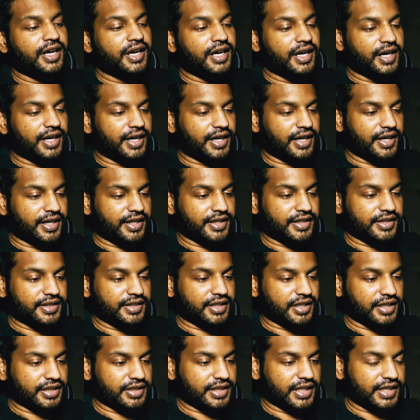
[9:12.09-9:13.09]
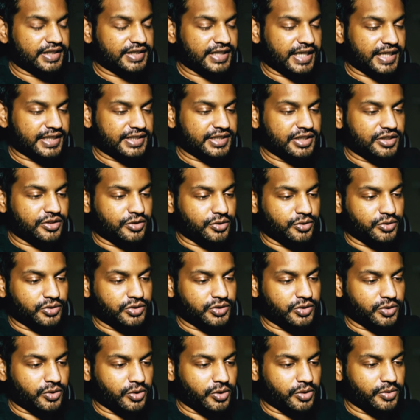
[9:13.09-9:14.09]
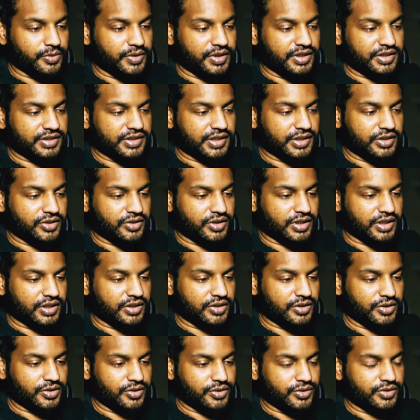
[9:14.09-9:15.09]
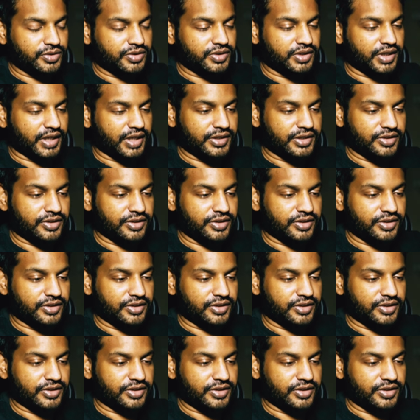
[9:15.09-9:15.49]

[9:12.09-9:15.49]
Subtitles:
There's actually 2 scroll wheels that you can use,